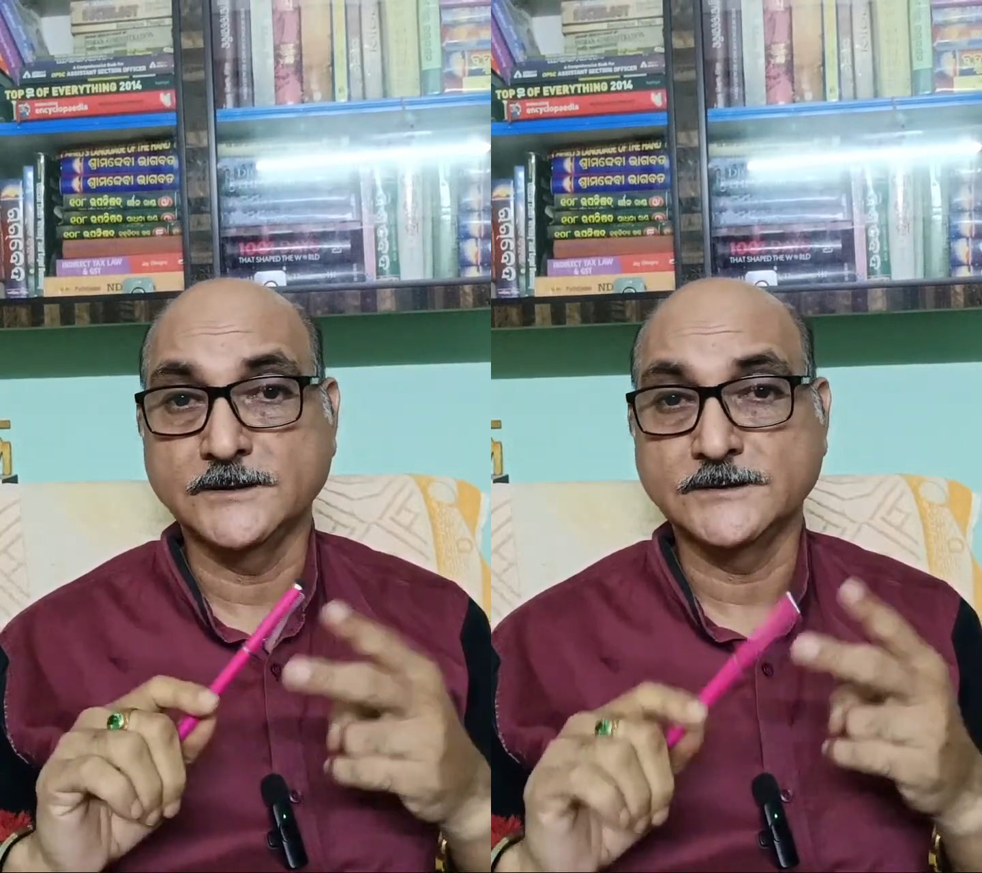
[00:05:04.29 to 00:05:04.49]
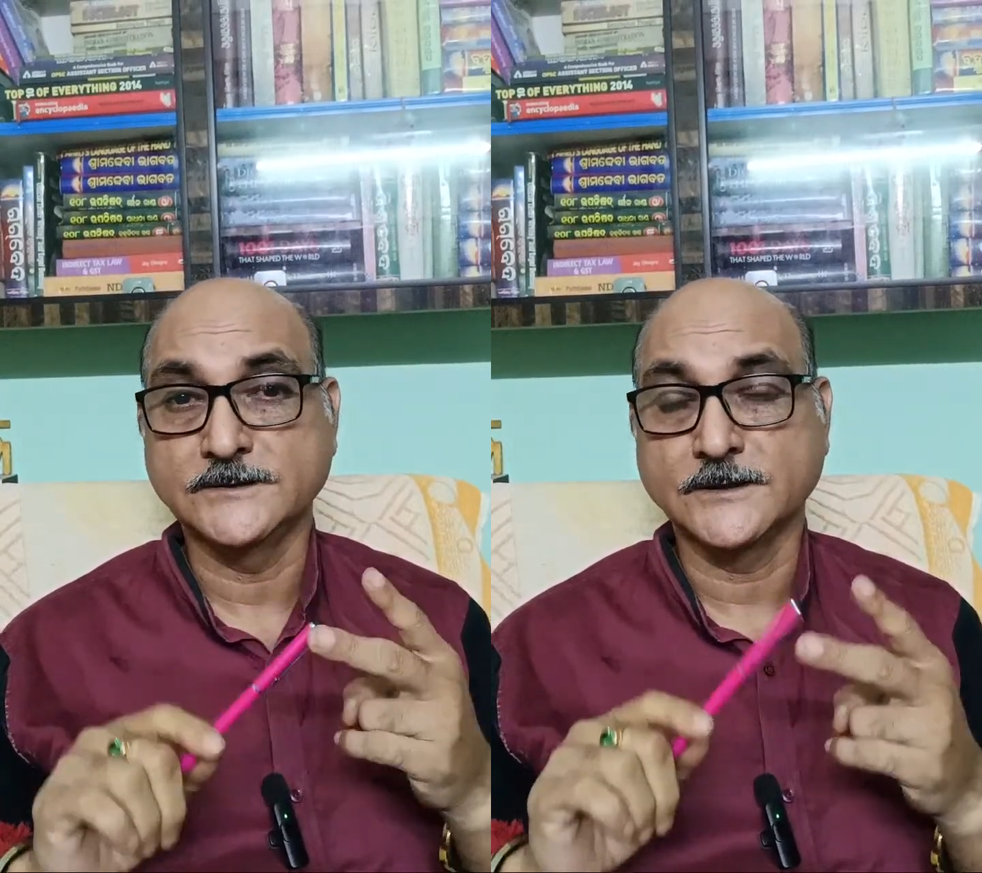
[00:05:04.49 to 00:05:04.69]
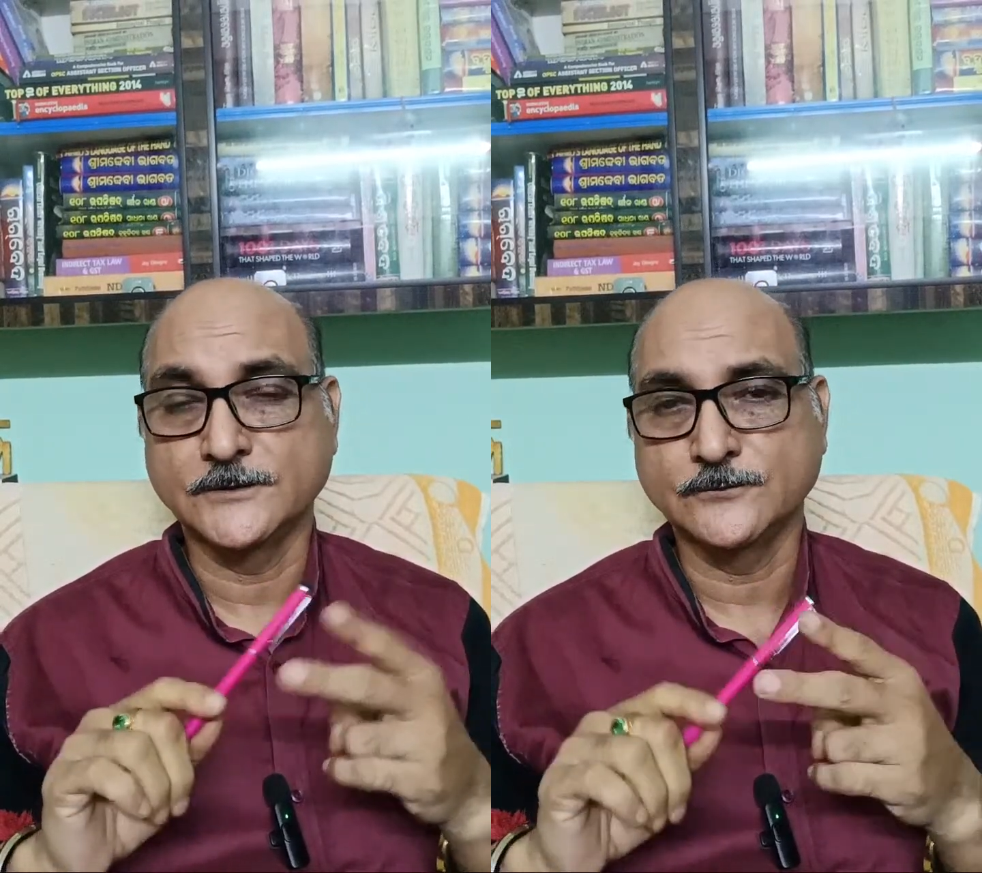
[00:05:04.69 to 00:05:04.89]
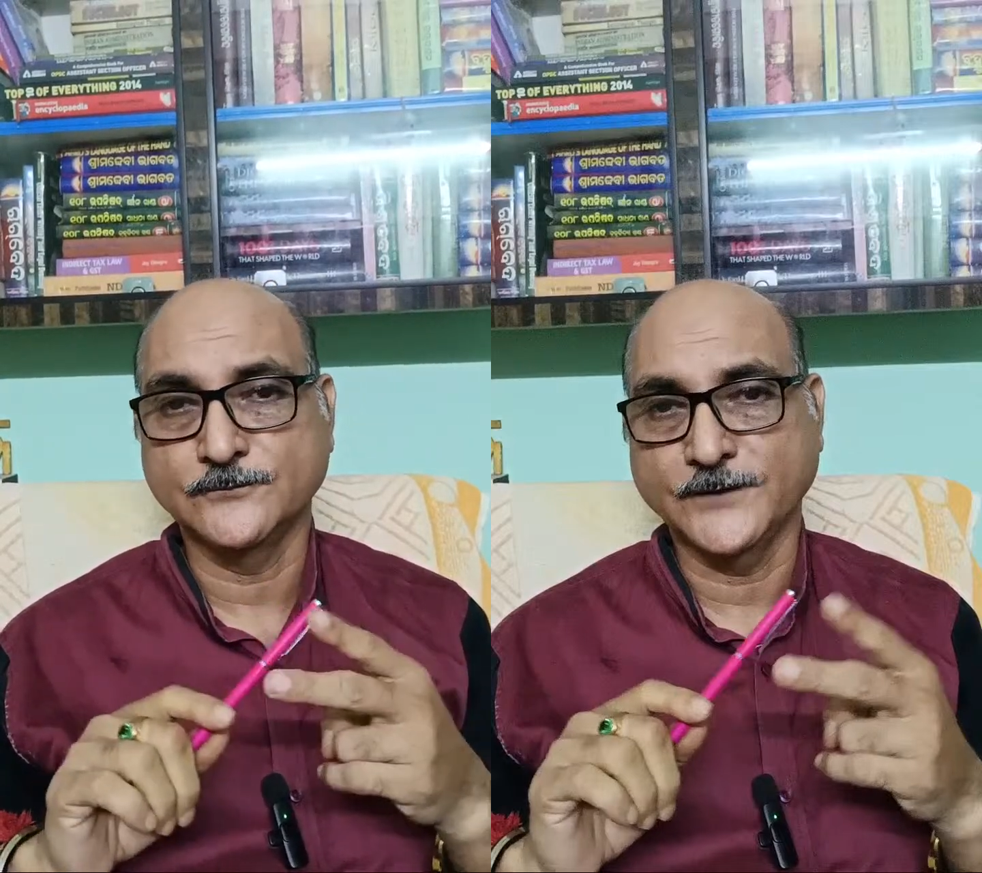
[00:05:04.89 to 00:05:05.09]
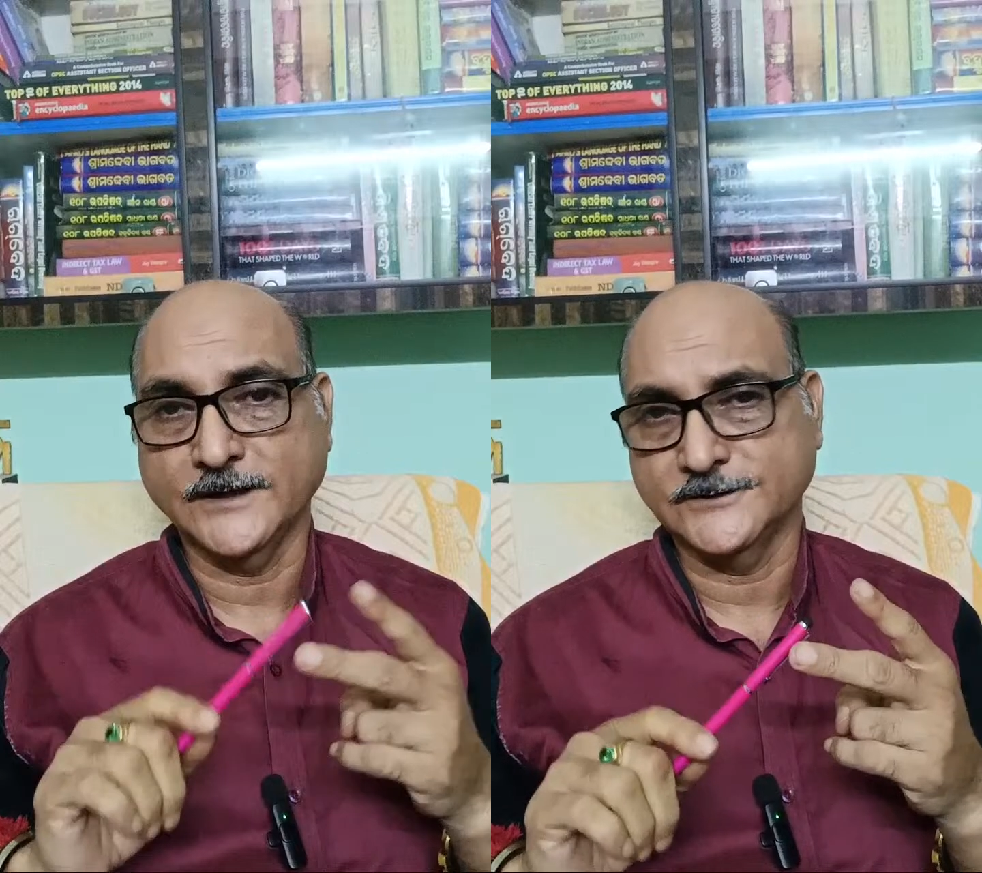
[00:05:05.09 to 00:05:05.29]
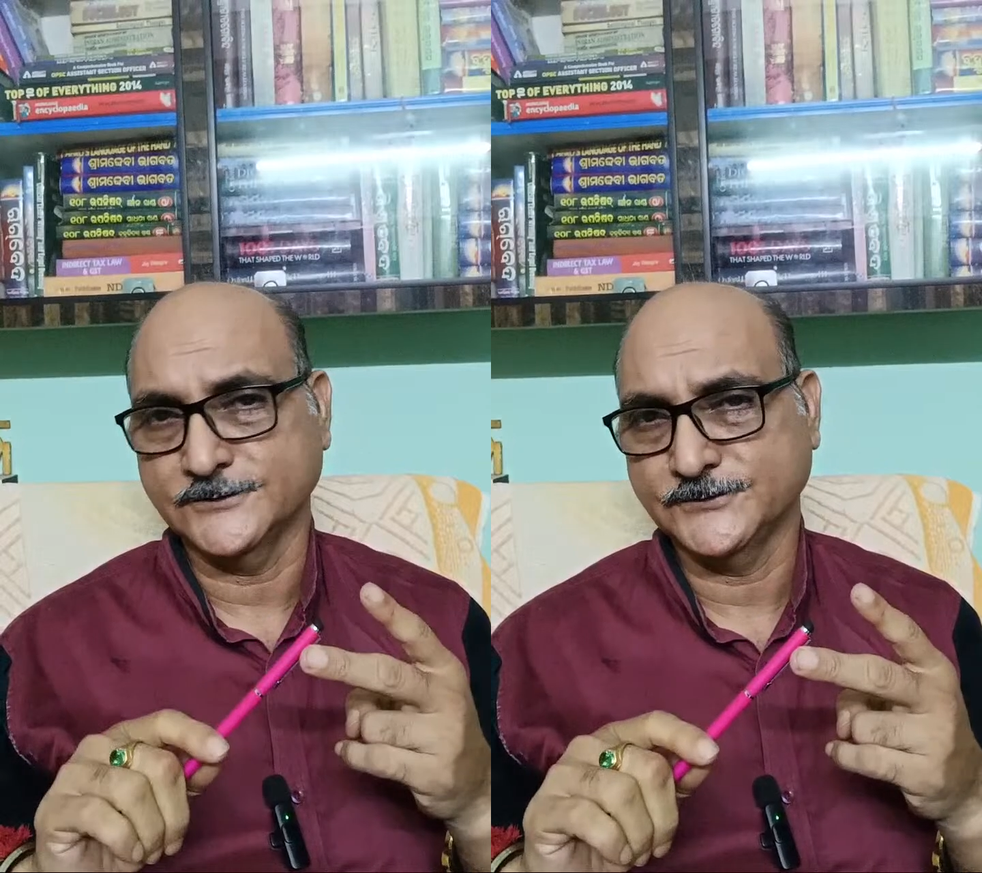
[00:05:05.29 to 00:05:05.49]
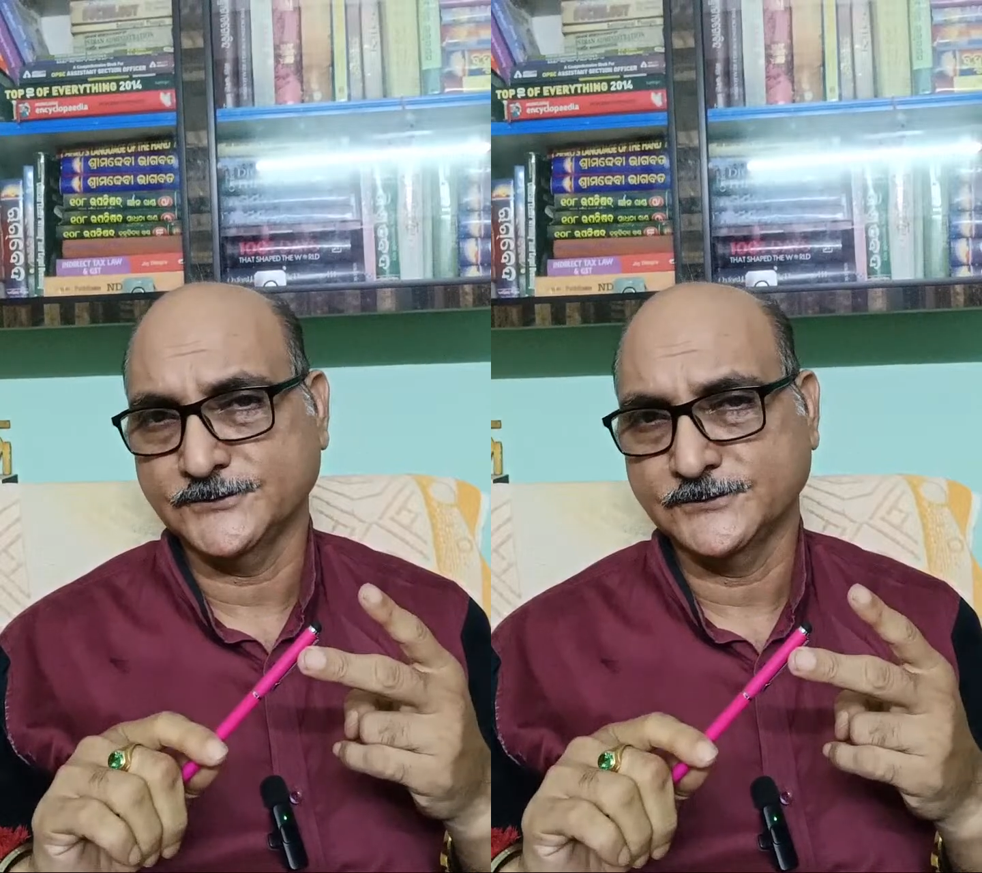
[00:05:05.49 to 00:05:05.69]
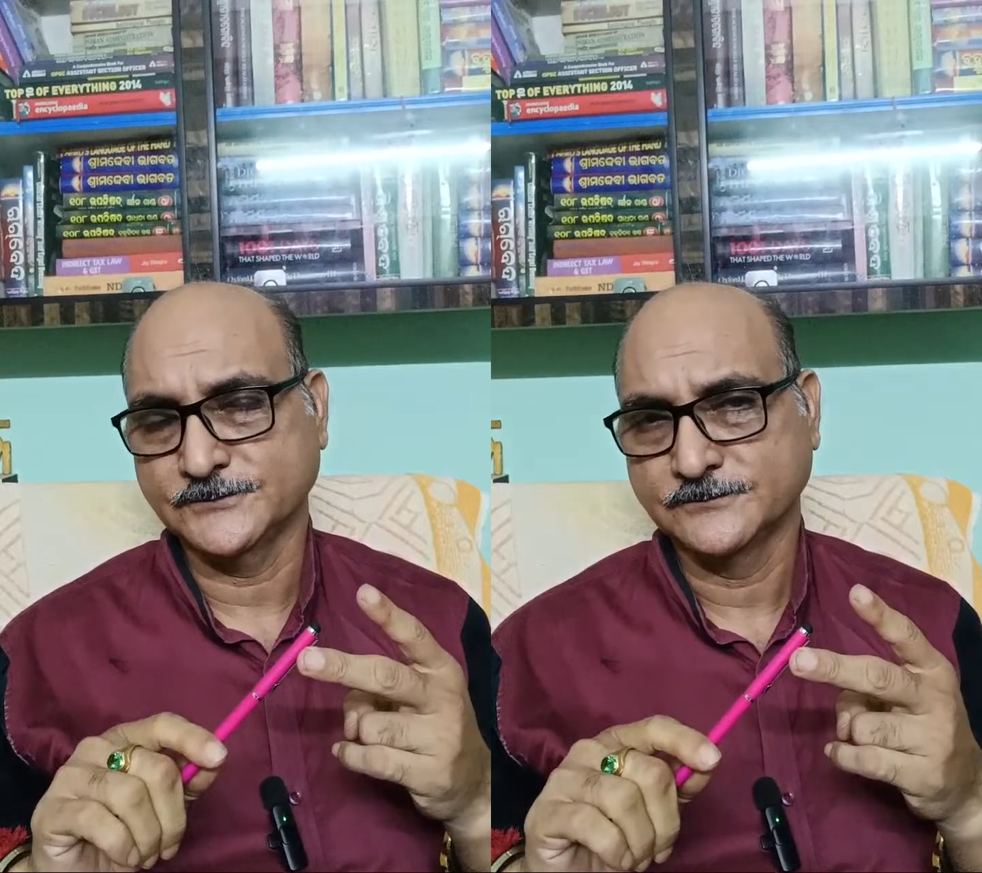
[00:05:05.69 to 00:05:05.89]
These are the two factors